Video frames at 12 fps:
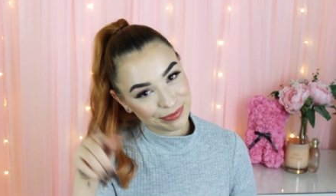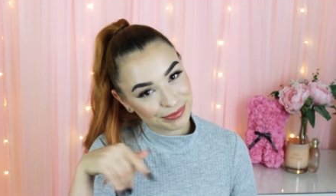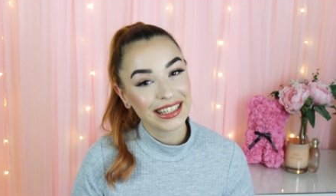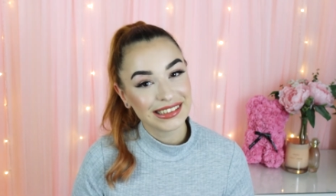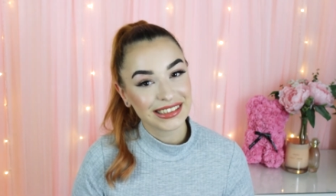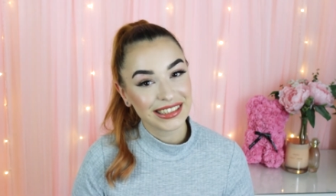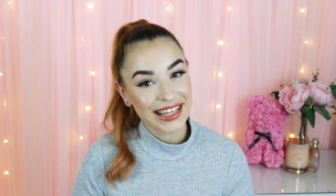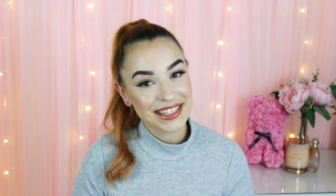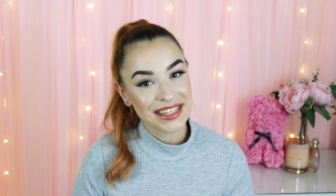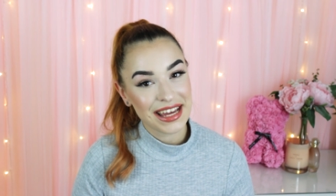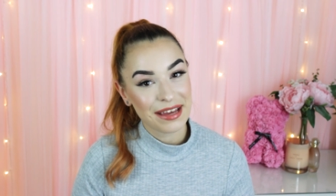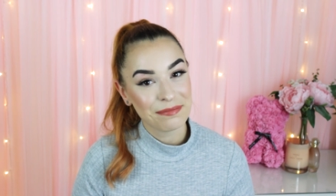Until next
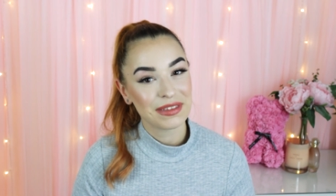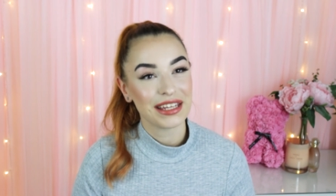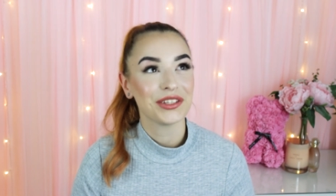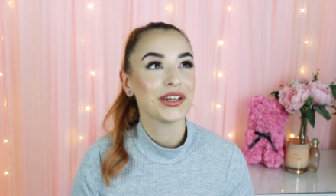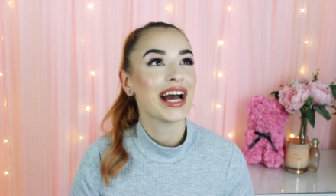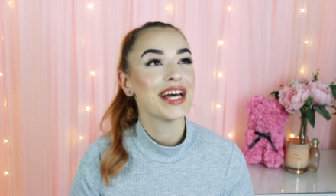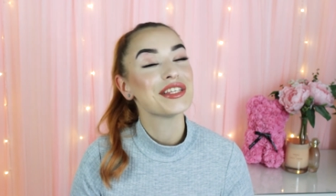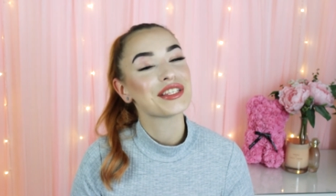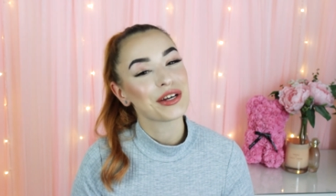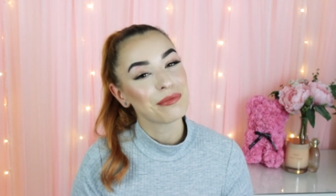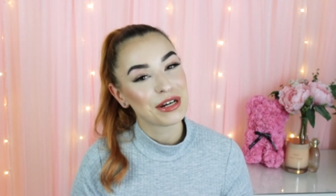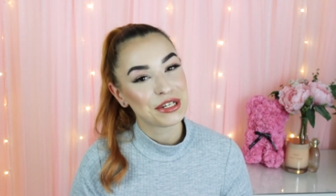time, thank you guys
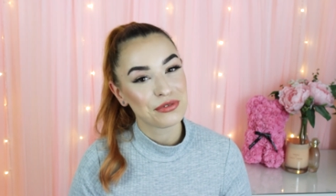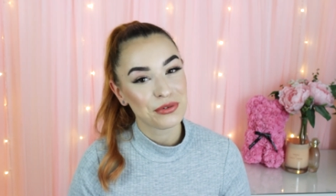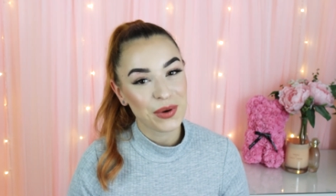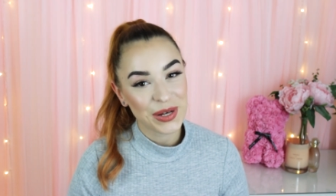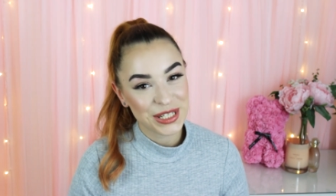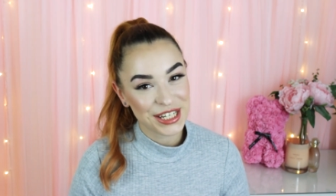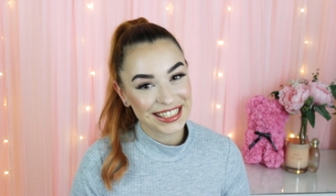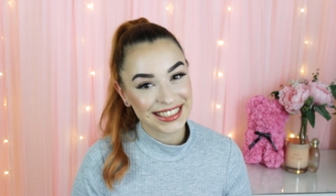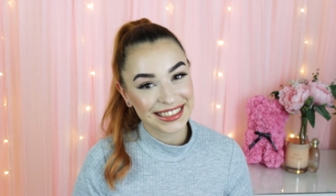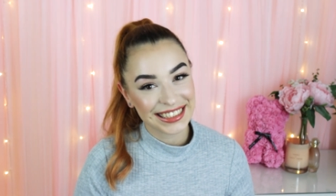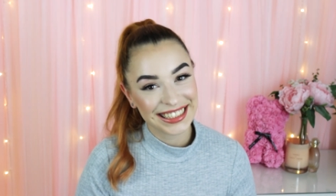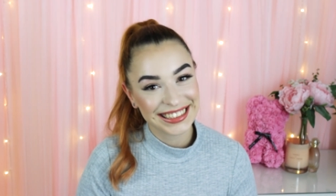so much for
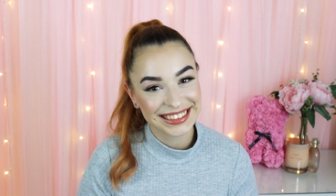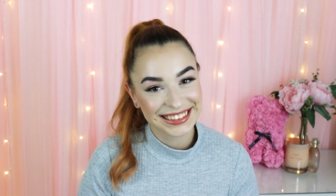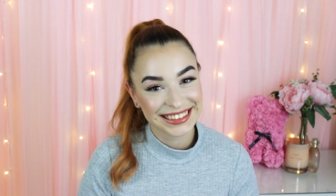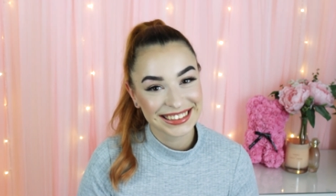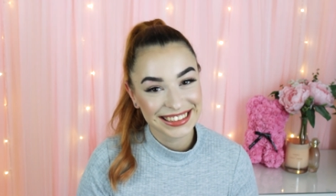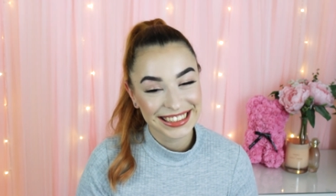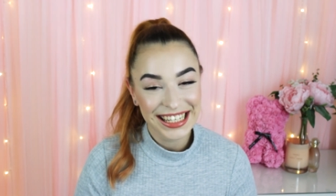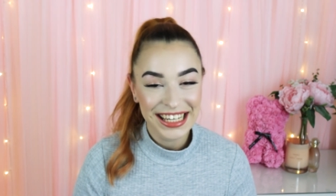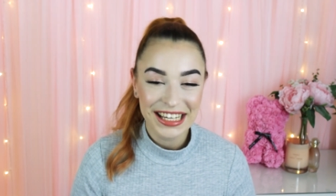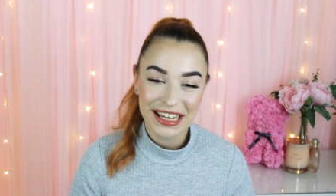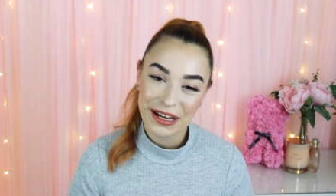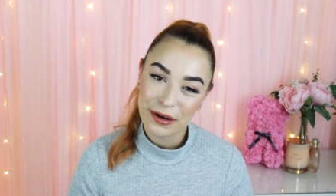watching.
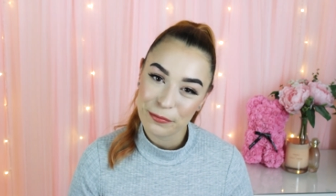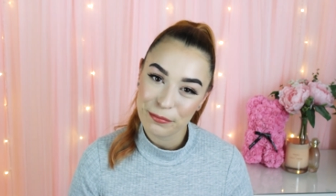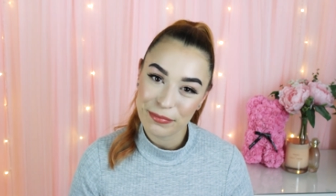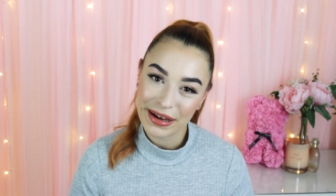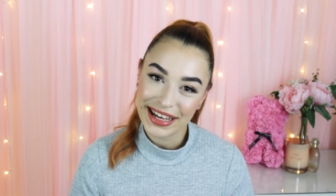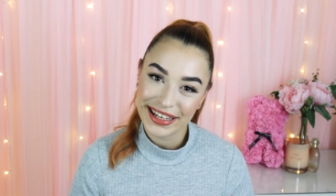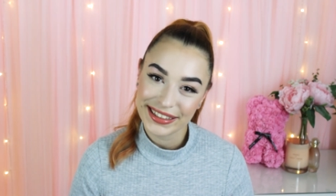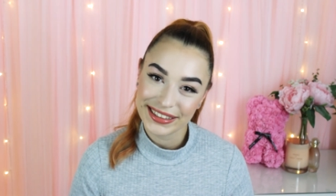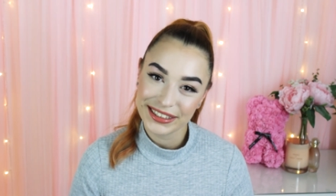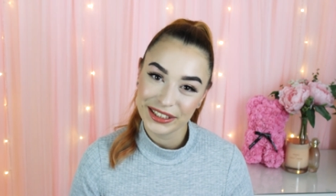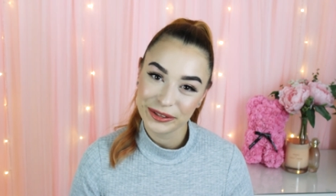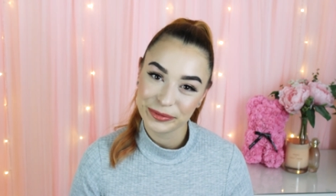
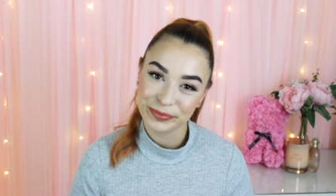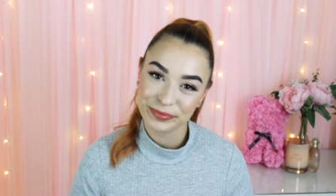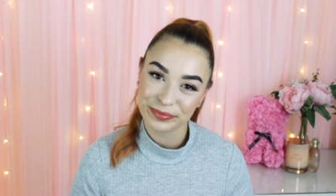Bye!